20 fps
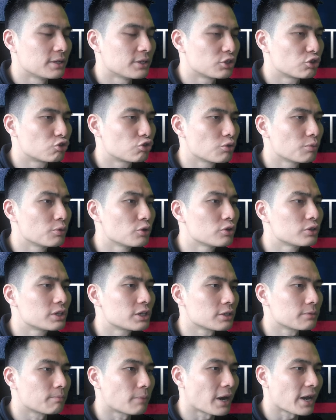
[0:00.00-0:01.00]

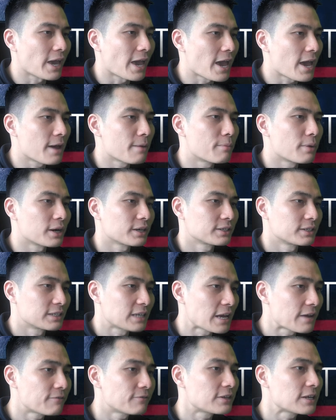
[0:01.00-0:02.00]
distributed by Airbus
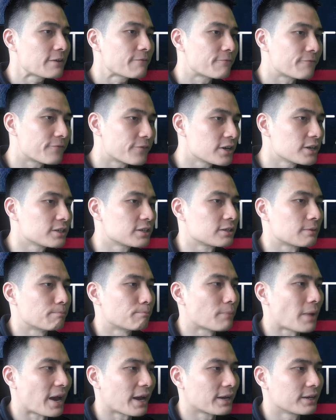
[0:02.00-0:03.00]
Safety First
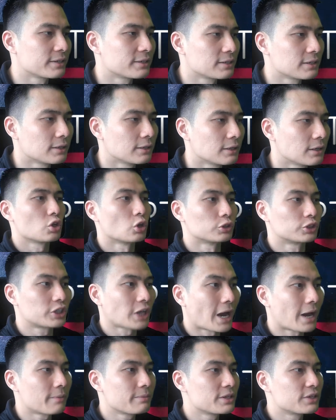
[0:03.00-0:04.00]
magazine. Your
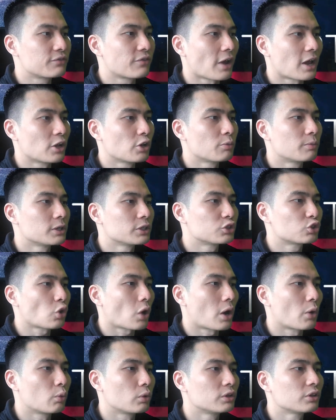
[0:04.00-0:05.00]
time is valuable, so
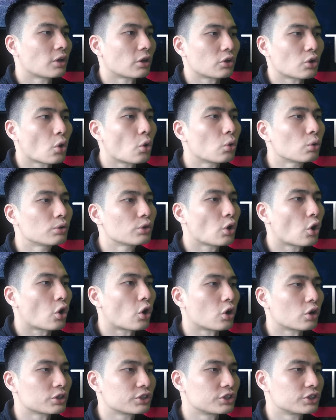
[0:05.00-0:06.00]
I will not hold you
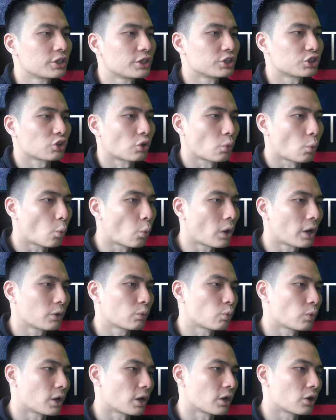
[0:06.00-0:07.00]
hostage on what
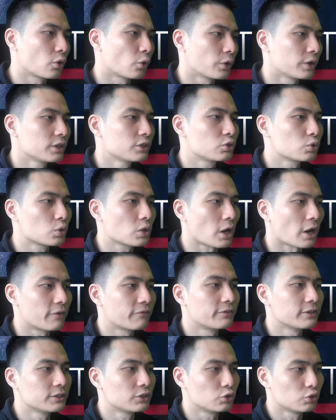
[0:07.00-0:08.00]
we are going to
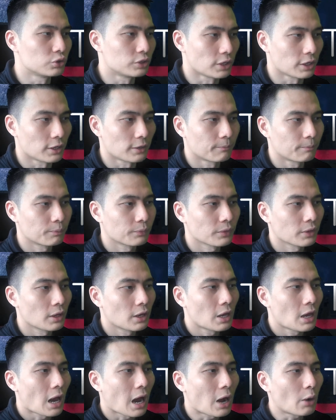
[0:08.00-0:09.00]
cover today.
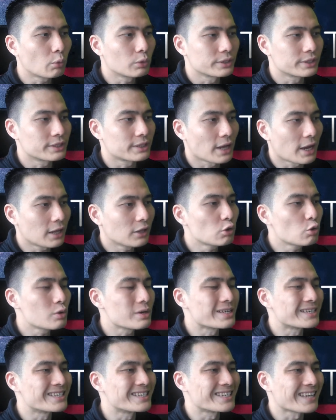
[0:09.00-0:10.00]
I will tell you
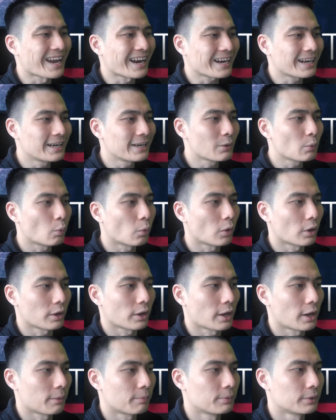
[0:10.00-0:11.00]
exactly what
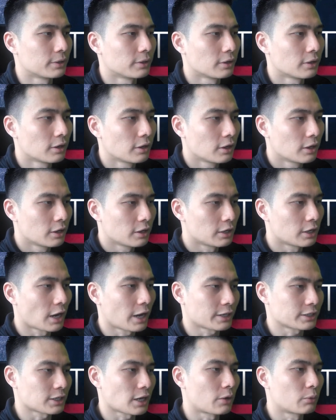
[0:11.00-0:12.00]
happened.
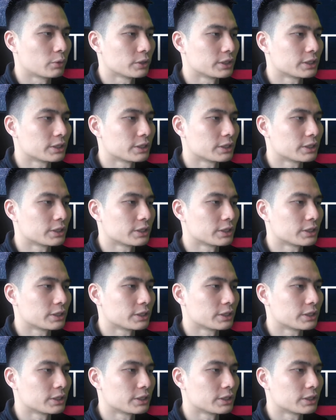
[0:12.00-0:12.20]
Next, I will